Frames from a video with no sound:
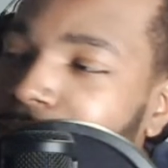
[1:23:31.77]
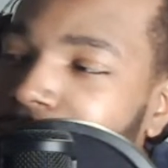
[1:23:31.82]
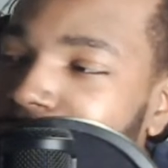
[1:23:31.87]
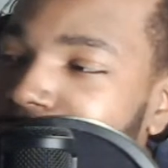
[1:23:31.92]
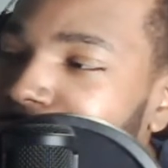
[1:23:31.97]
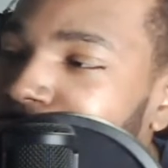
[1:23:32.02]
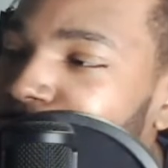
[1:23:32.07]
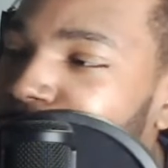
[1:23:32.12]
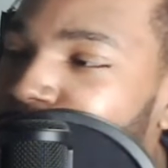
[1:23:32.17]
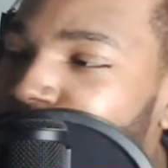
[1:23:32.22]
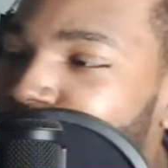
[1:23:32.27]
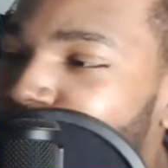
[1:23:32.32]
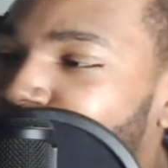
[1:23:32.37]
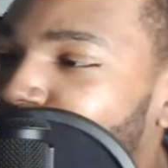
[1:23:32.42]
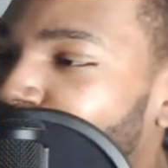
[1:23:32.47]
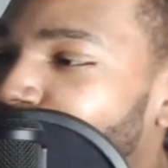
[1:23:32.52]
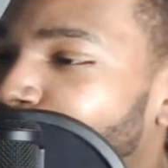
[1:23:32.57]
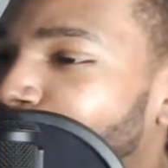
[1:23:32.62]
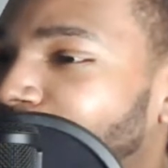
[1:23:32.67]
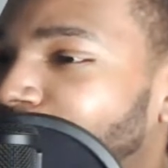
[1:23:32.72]
we was just
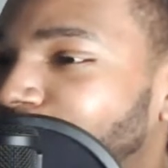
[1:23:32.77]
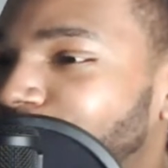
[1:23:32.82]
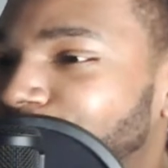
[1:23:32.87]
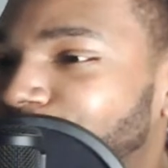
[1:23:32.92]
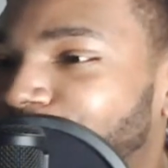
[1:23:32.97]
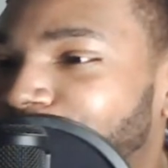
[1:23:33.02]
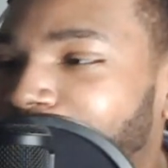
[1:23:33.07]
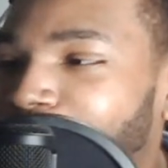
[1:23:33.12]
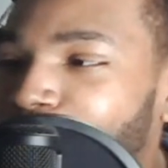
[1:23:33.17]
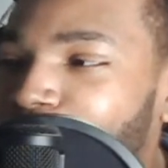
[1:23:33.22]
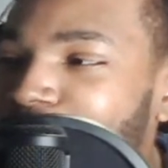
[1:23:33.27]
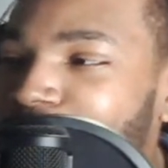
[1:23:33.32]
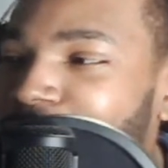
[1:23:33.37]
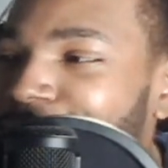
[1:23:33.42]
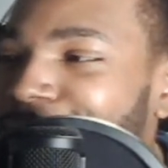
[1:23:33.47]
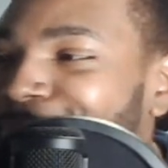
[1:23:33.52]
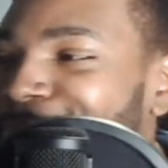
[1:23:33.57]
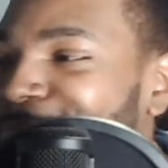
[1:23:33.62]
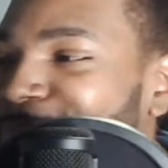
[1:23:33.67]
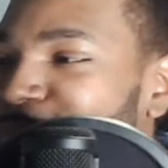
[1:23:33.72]
talking about, that was
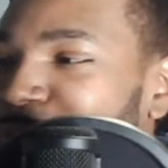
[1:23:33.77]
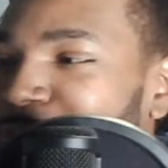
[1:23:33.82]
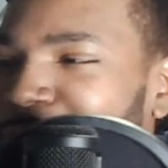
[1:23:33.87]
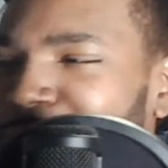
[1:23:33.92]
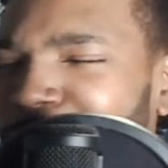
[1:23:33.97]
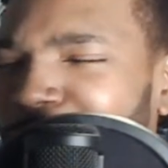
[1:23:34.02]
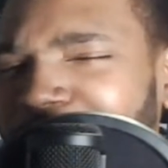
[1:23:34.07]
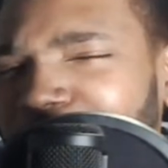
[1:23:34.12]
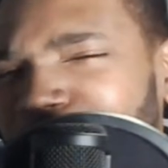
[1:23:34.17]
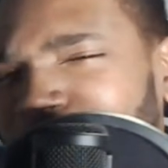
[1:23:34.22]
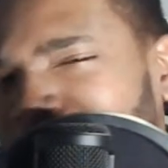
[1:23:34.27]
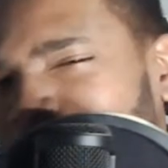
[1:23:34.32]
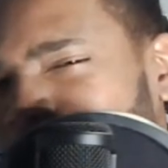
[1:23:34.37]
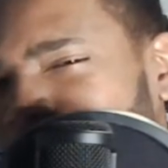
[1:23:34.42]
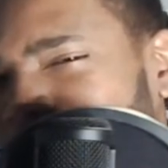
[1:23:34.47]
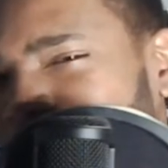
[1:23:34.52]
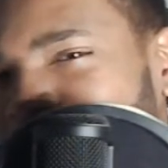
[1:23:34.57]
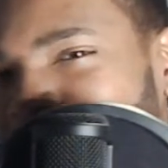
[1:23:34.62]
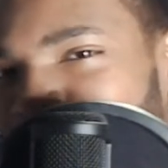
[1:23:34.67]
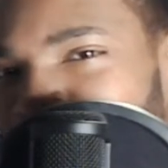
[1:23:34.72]
the quick
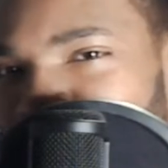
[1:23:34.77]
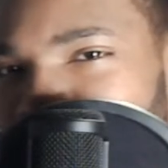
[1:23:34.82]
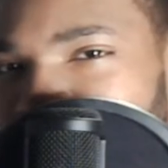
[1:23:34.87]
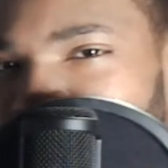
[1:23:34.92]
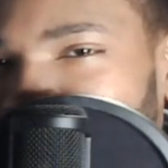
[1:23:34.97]
basis of our